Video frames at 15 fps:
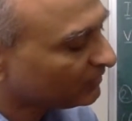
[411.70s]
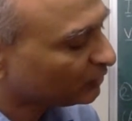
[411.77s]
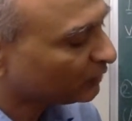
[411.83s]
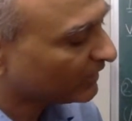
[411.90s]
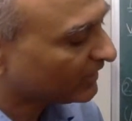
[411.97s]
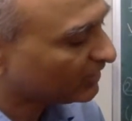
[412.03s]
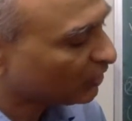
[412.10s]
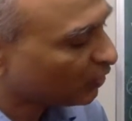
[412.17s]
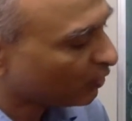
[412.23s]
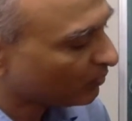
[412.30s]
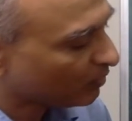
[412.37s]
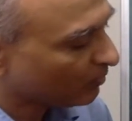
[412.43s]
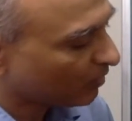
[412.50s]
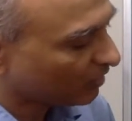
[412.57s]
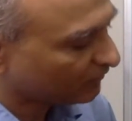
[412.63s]
to get a
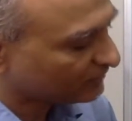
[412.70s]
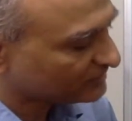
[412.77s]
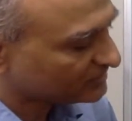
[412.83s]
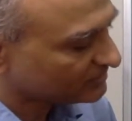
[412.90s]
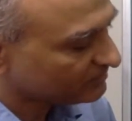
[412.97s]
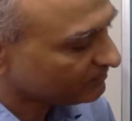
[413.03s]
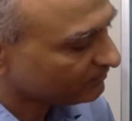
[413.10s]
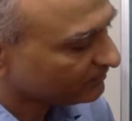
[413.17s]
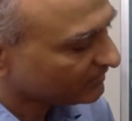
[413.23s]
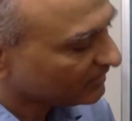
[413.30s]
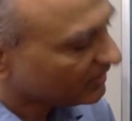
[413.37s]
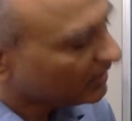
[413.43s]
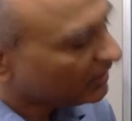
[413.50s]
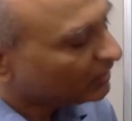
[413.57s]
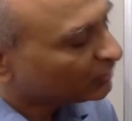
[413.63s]
homomorphism
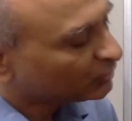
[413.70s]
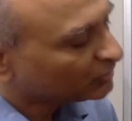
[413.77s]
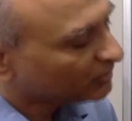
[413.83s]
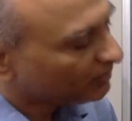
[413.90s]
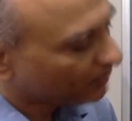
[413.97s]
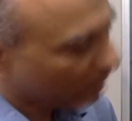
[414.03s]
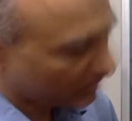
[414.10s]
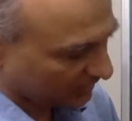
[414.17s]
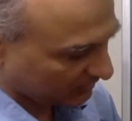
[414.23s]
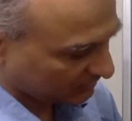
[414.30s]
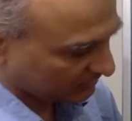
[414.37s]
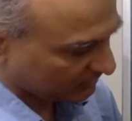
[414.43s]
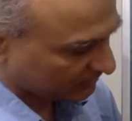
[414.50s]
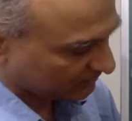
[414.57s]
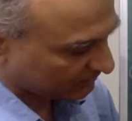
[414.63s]
to the product.
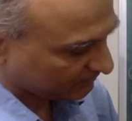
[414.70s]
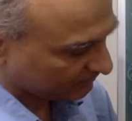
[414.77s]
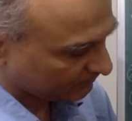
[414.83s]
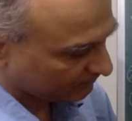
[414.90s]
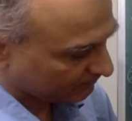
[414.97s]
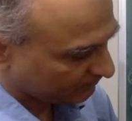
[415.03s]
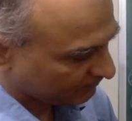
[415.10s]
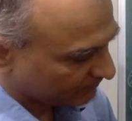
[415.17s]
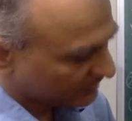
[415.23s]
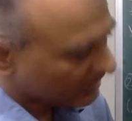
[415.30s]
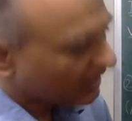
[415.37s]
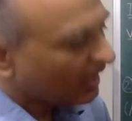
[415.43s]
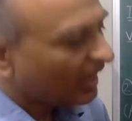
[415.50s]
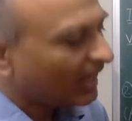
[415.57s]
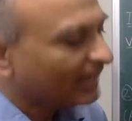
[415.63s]

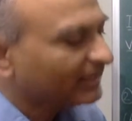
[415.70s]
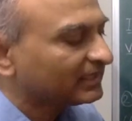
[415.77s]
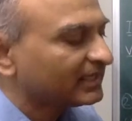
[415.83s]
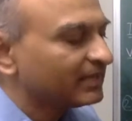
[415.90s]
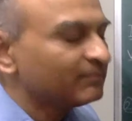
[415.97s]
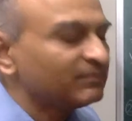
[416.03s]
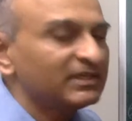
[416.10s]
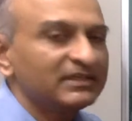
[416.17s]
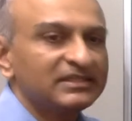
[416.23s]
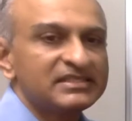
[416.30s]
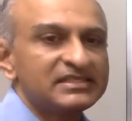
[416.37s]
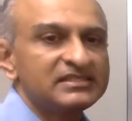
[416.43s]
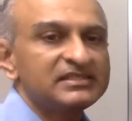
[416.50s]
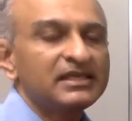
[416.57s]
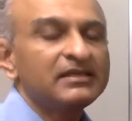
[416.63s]
I claim that this
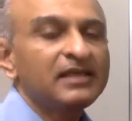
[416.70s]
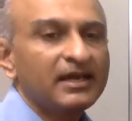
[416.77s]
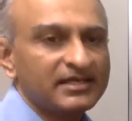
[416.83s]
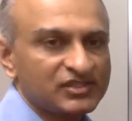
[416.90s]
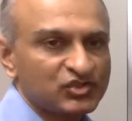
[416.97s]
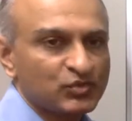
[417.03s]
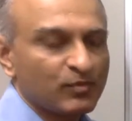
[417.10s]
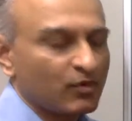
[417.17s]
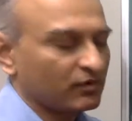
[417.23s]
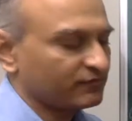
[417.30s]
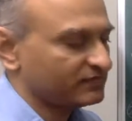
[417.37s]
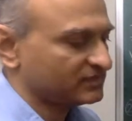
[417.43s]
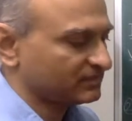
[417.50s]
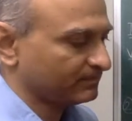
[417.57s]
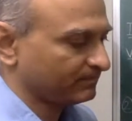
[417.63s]
is an
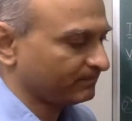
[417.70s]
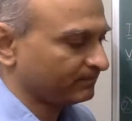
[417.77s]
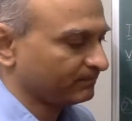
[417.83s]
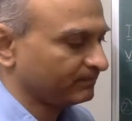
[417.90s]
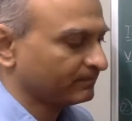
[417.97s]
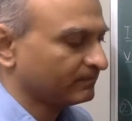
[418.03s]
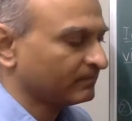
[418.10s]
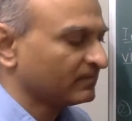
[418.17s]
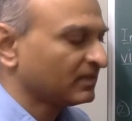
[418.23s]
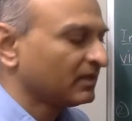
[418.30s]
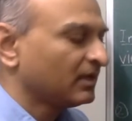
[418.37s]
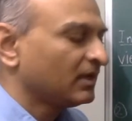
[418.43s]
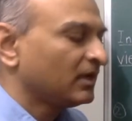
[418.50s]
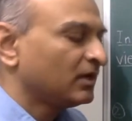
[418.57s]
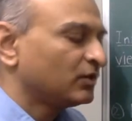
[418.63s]
isomorphism.
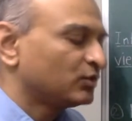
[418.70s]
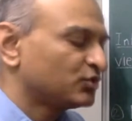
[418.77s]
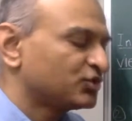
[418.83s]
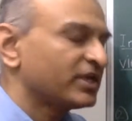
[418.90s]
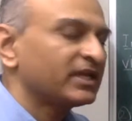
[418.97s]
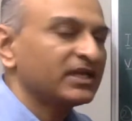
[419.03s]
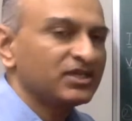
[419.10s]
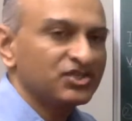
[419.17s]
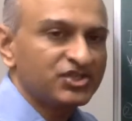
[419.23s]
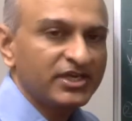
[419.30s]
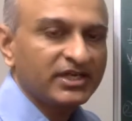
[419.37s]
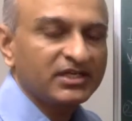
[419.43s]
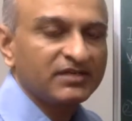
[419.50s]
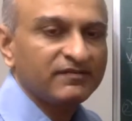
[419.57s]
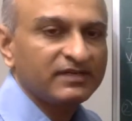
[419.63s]
To check
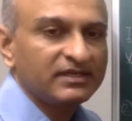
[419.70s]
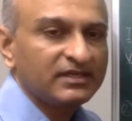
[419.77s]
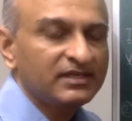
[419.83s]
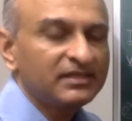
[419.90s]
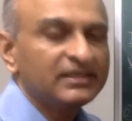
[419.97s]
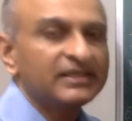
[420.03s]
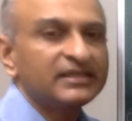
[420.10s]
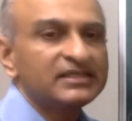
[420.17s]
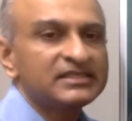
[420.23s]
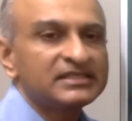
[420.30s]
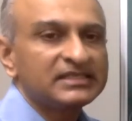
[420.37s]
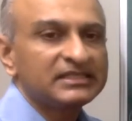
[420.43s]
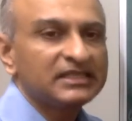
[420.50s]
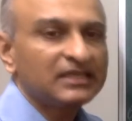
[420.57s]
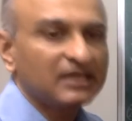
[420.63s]
injectivity, let us see
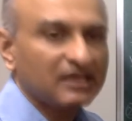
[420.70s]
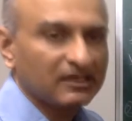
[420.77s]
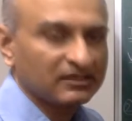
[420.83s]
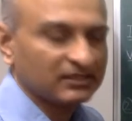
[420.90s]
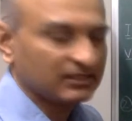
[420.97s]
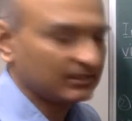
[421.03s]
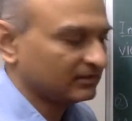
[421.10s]
the kernel.